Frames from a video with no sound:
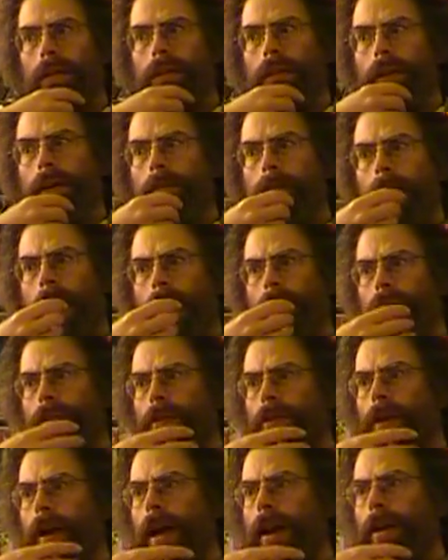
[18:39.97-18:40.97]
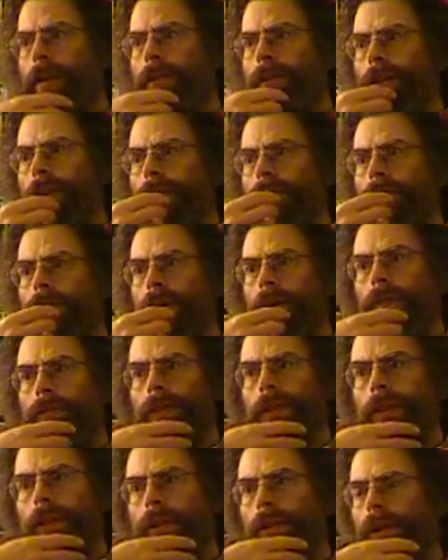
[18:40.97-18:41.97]
the amount of strategy involved
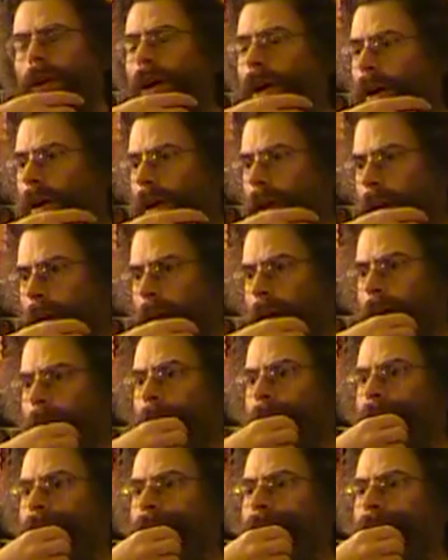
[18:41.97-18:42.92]
in the long game